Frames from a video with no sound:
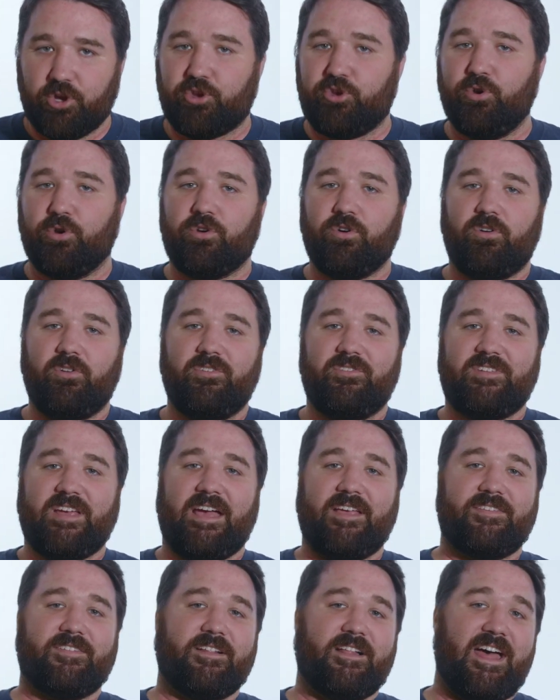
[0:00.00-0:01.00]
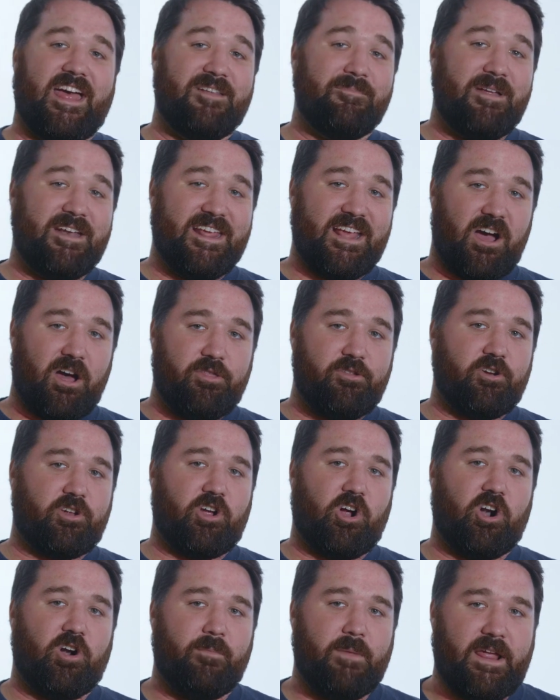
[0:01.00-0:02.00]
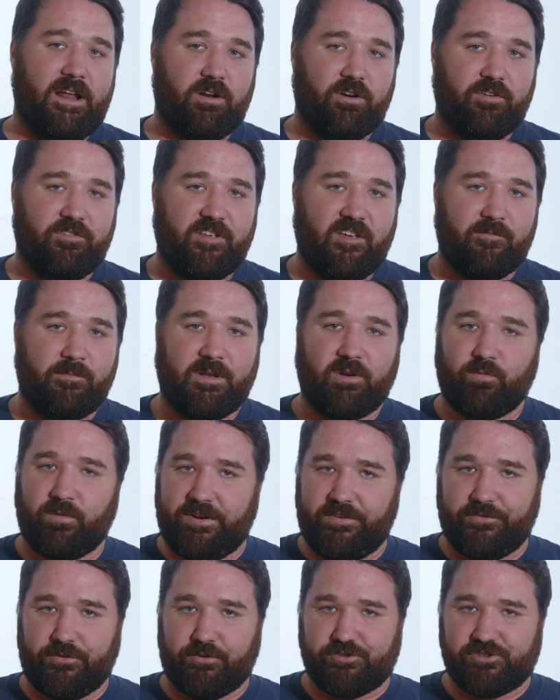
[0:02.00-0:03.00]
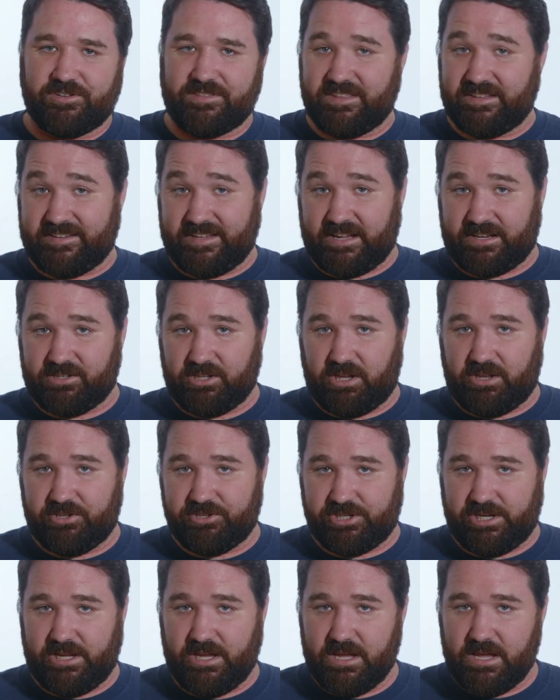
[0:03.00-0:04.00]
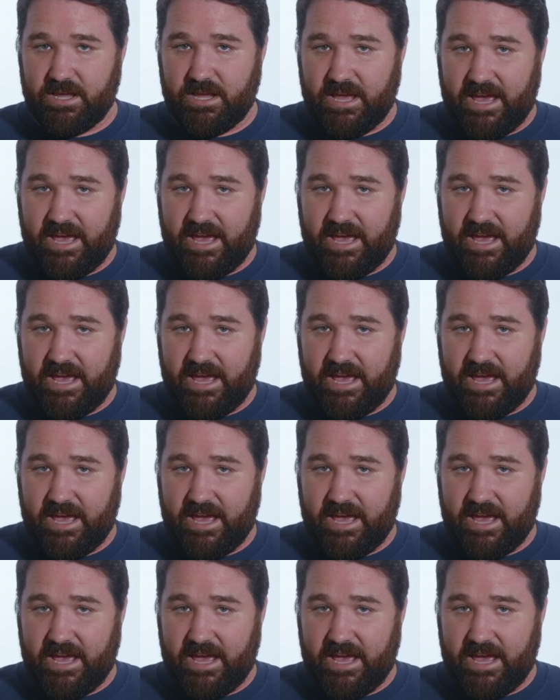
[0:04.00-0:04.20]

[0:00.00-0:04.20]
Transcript: Google, Tesla, and many other car makers have been researching the technology,